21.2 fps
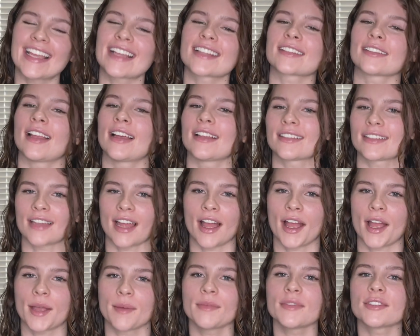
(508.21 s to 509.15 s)
less
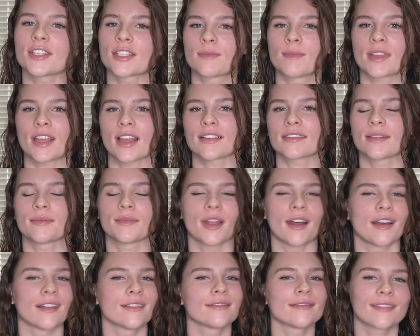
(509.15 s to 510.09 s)
time just because I'm
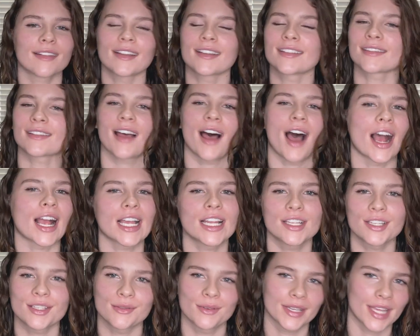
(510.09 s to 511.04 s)
not talking
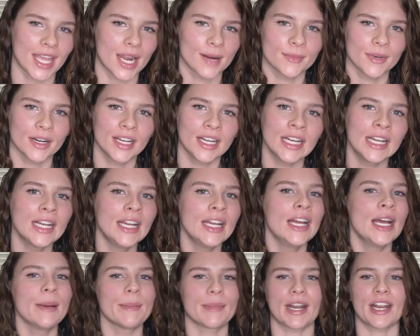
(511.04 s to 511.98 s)
to a camera.
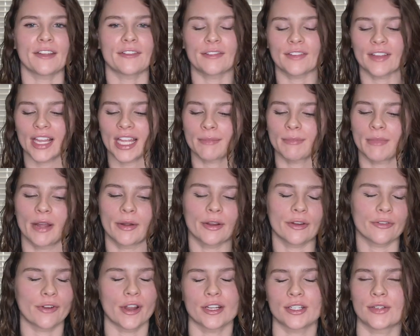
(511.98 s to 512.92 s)
But I feel like my
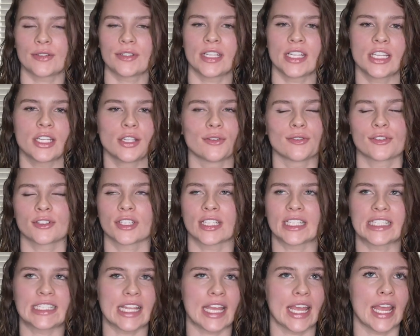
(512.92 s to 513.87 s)
refresh routine usually
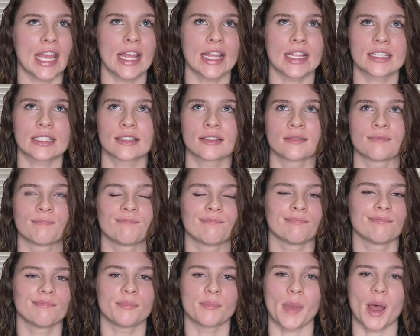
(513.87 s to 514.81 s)
takes
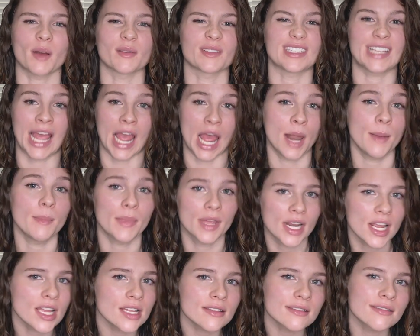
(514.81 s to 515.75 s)
about 10
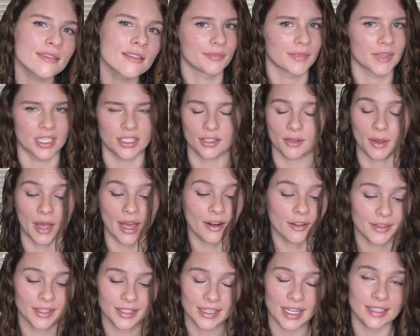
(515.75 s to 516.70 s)
minutes. So I don't
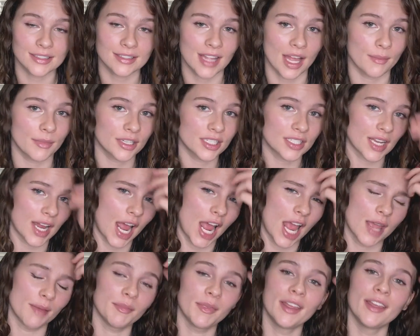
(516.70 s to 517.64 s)
think that's that much
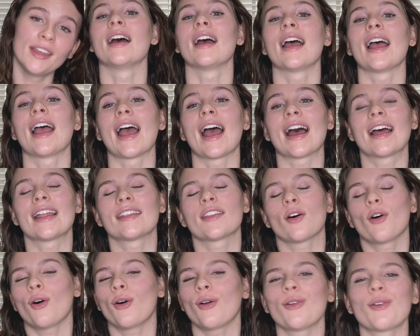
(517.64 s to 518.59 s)
time. And the
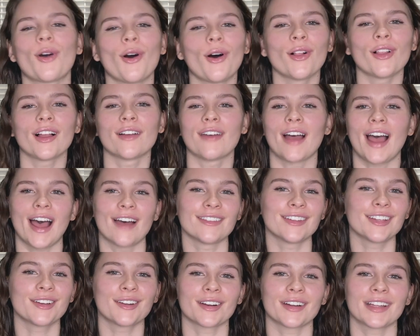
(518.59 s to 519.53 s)
whole goal of having
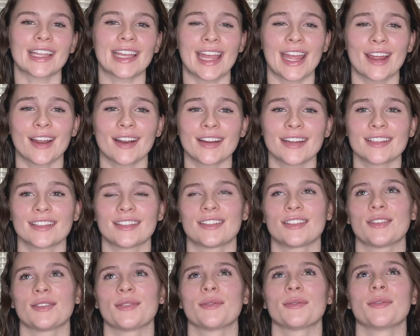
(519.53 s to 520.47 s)
curly hair is
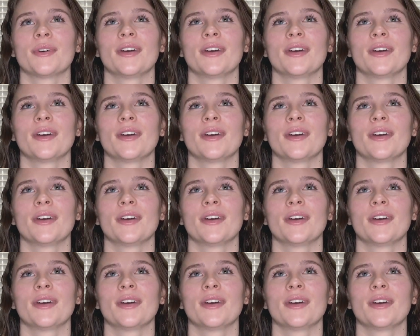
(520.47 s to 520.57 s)
to